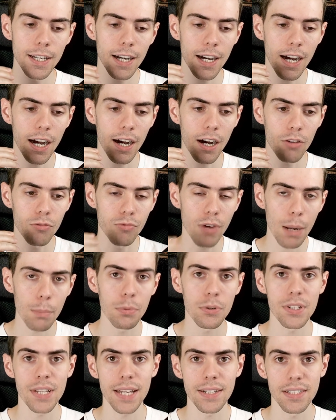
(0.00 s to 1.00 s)
are
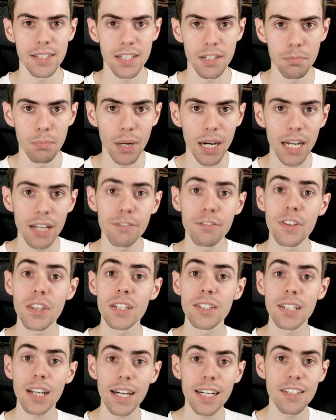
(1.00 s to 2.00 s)
represented by for the
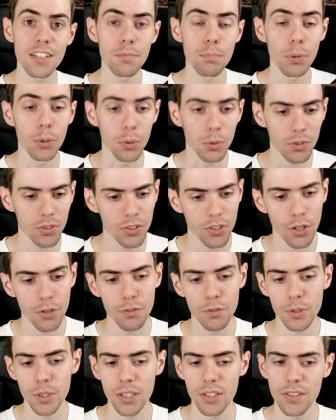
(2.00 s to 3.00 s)
dice pool. So,
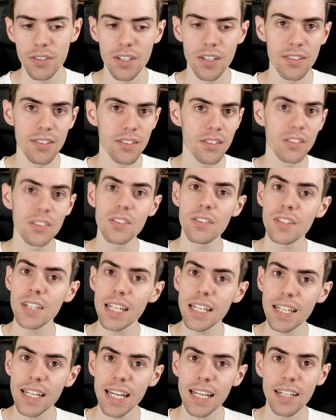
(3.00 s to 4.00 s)
for instance,
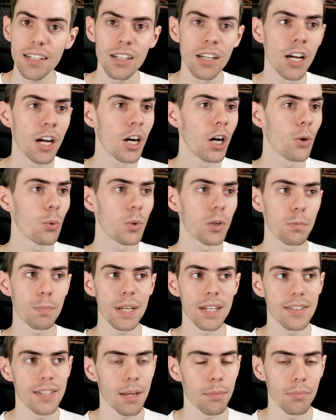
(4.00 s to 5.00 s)
sneaking would be
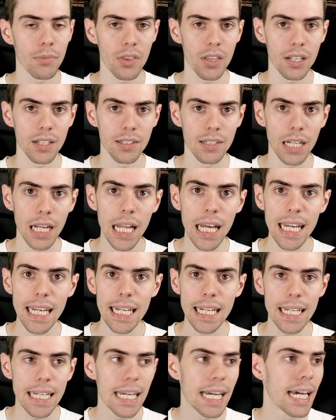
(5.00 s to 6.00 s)
something
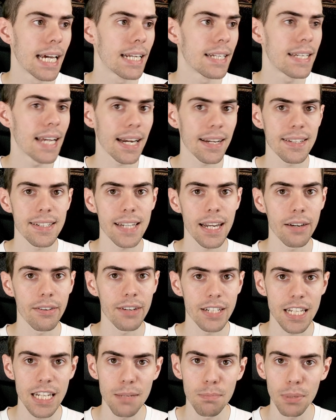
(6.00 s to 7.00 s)
like
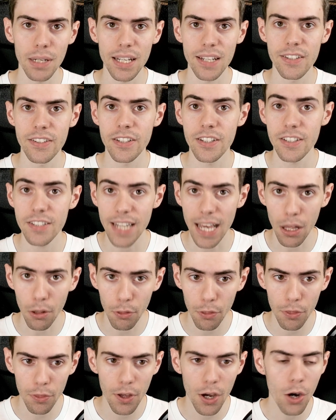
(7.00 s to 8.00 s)
dexterity plus
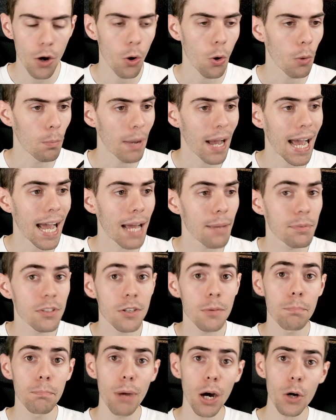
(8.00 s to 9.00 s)
stealth, or perhaps
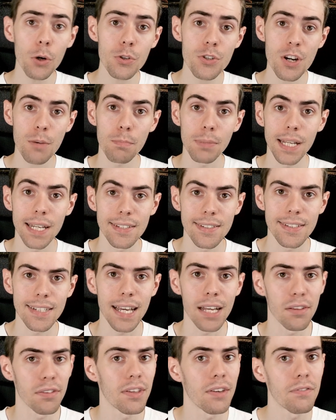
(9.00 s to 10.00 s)
composure plus
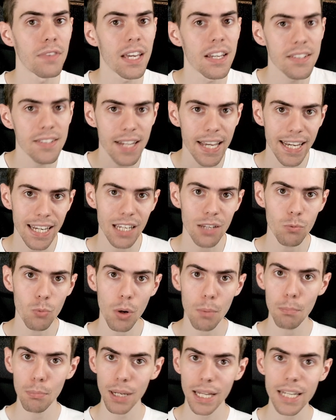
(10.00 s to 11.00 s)
stealth if they're staying in
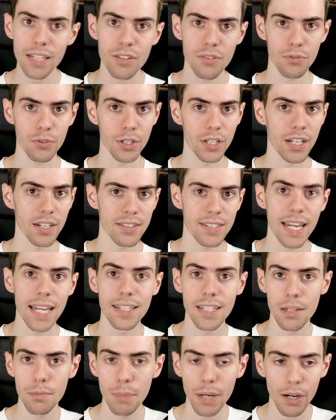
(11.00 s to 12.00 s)
one place for an
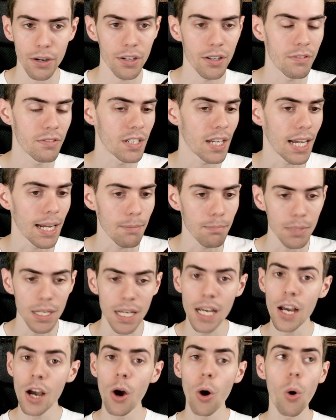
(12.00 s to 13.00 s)
extended period of time.
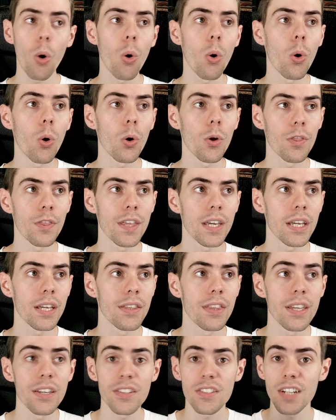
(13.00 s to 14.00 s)
Or
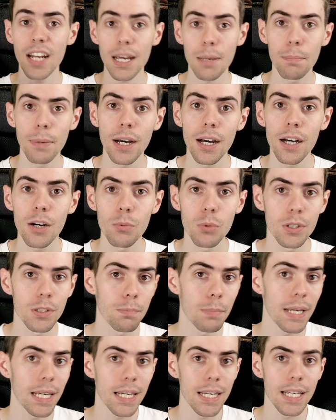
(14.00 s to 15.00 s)
the sniper would
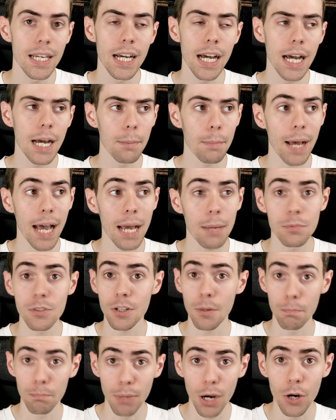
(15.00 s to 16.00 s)
be perhaps
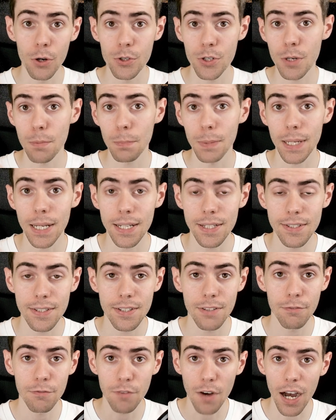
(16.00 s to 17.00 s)
composure
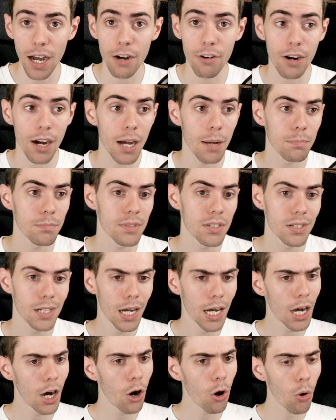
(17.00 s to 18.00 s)
plus firearms,
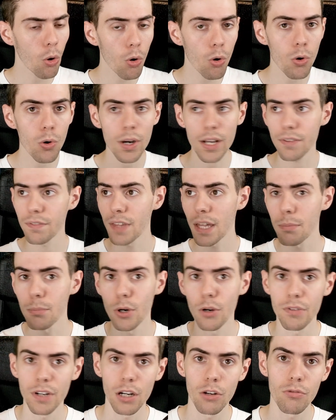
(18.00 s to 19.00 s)
or if they're
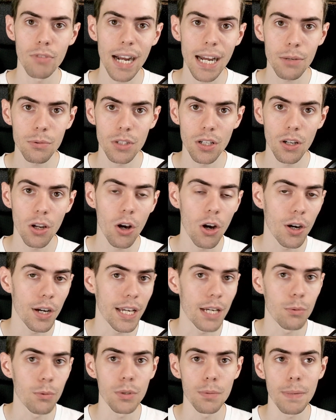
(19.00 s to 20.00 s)
moving around a lot,
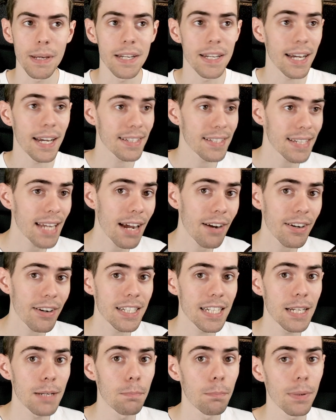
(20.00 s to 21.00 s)
it would be
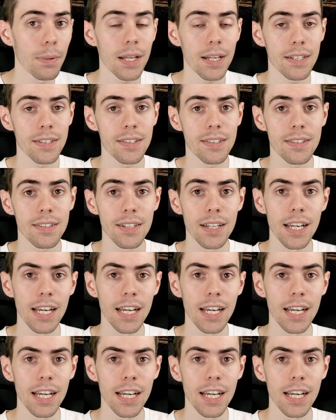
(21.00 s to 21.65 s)
dexterity plus